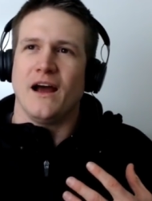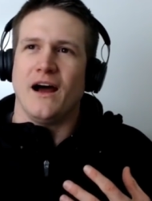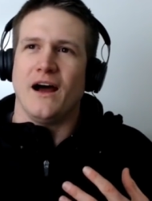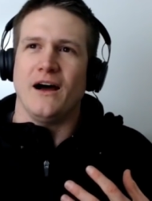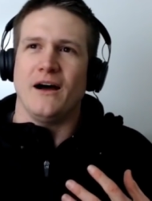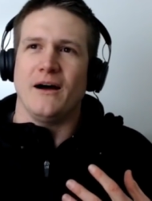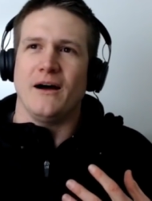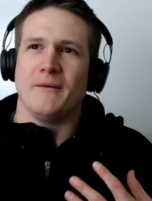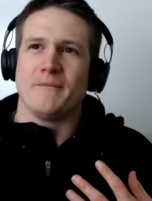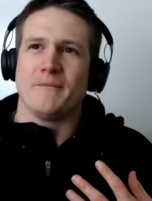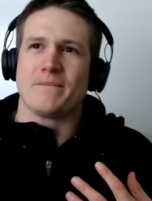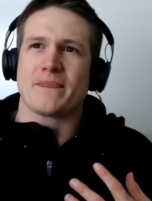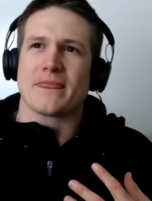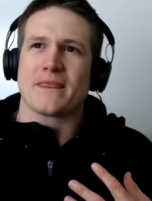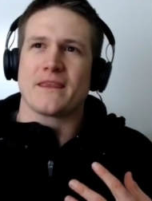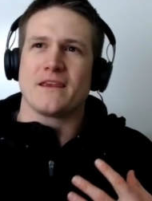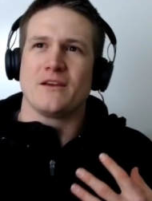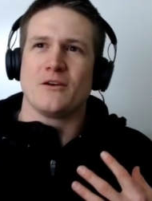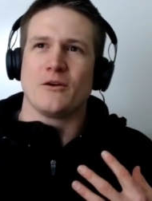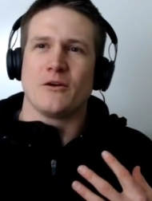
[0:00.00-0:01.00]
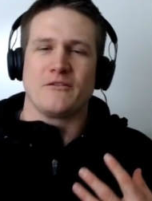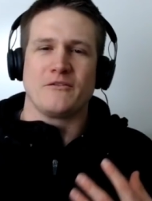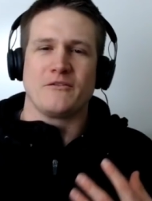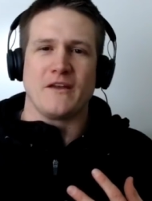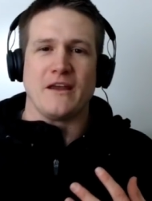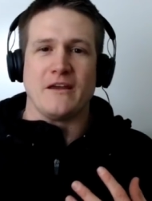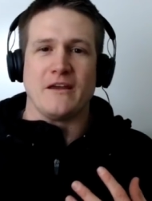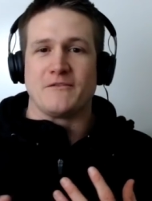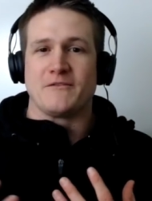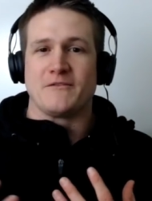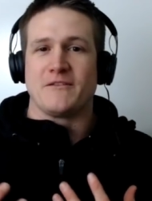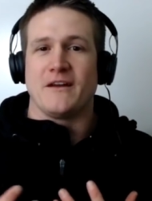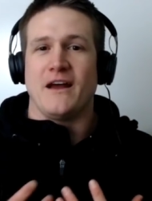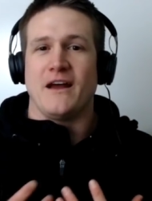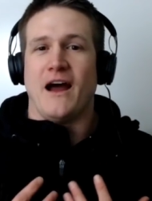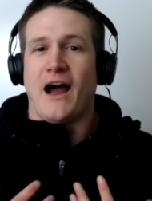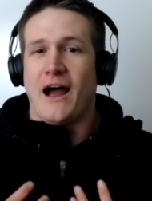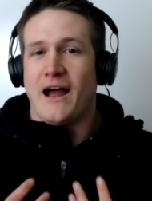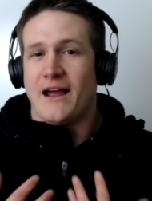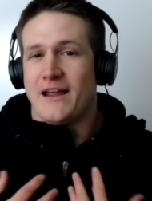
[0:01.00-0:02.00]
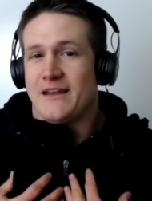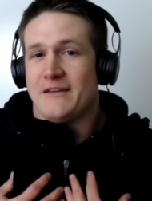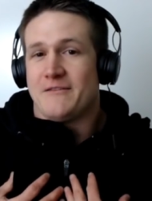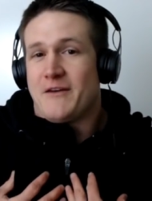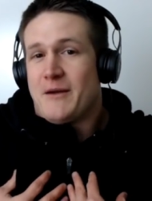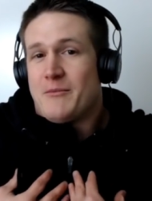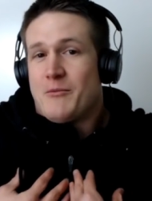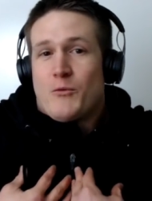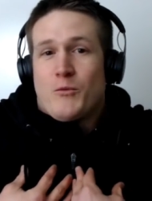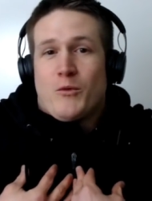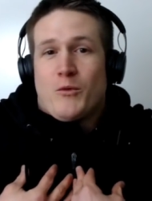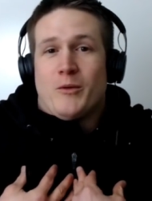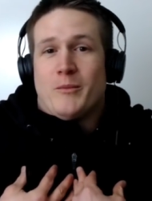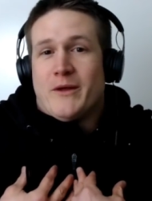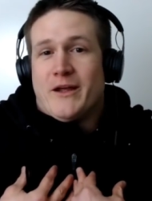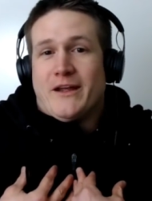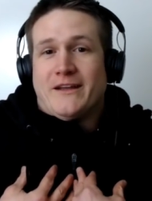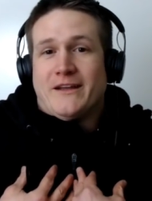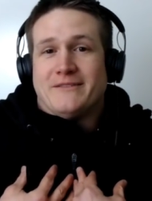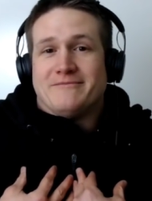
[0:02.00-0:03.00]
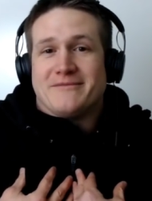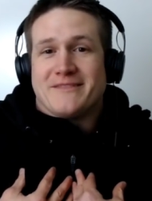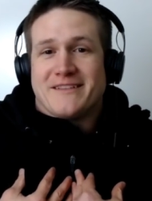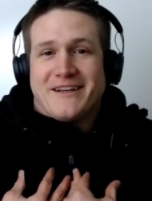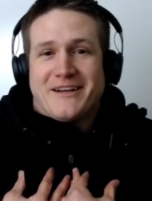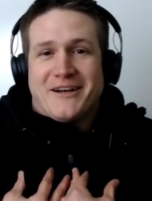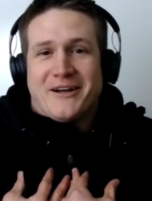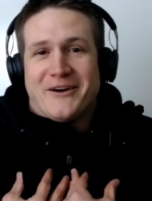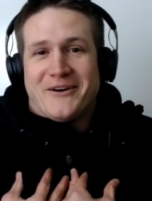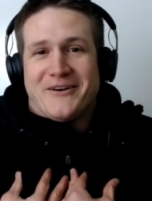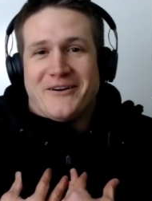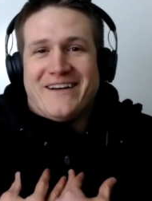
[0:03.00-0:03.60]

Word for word: um you know if if I, if i'm a woman you know